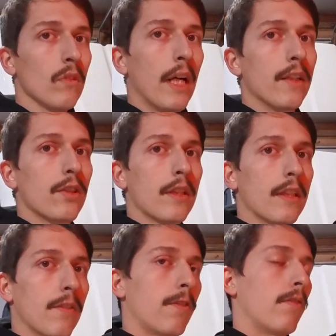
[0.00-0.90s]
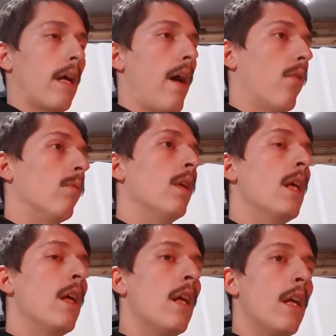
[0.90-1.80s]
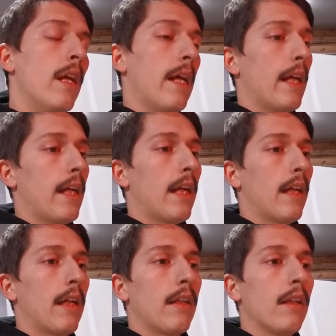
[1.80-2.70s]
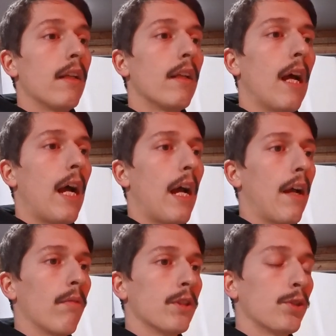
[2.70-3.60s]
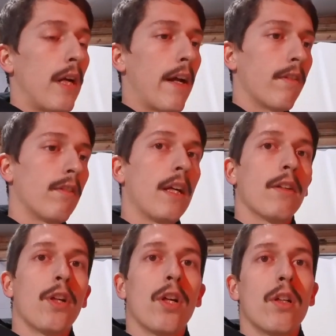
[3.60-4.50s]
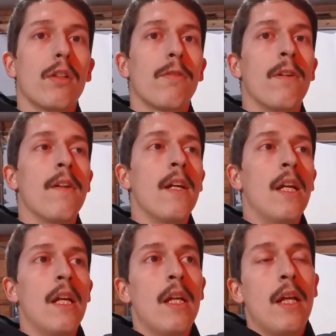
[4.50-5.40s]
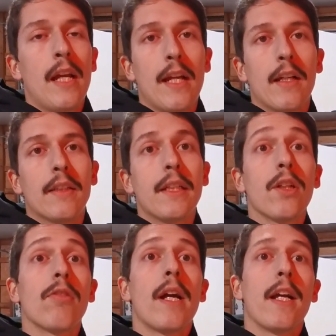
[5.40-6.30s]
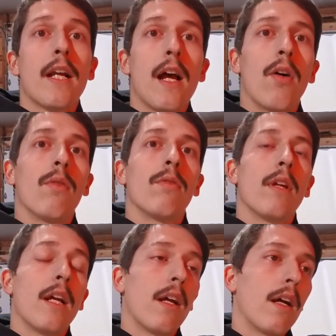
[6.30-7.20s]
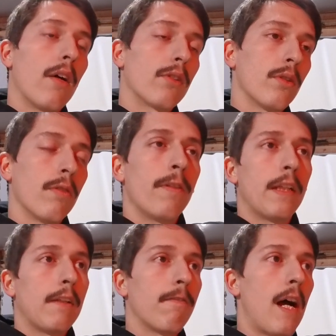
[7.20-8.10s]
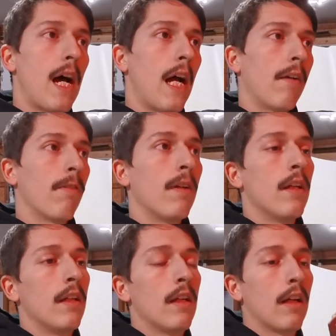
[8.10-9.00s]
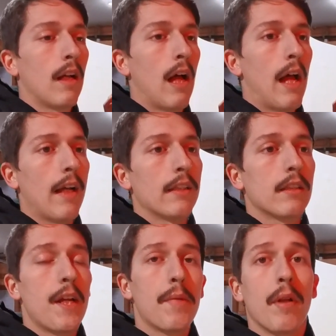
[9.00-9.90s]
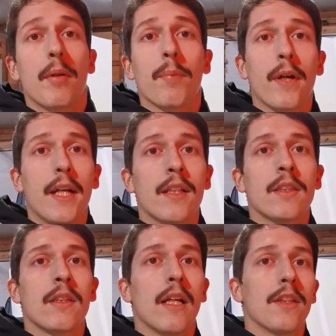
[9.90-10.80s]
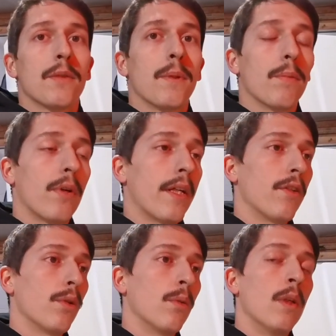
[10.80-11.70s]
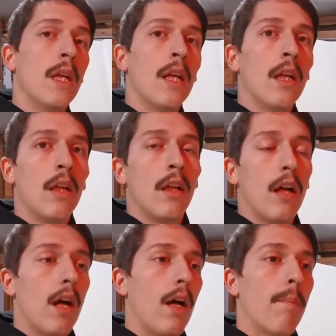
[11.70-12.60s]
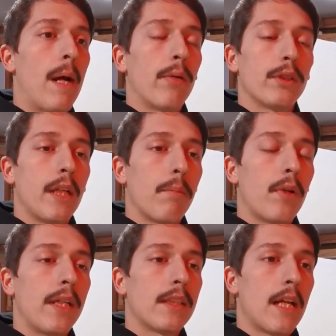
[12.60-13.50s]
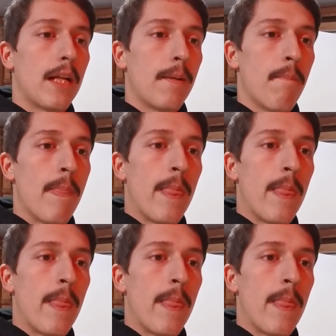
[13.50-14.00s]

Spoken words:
I took a different route, and I was driving around a curve, and a deer ran out. I was going 55. I slammed on my brakes. I just put brand new power stop brakes on it.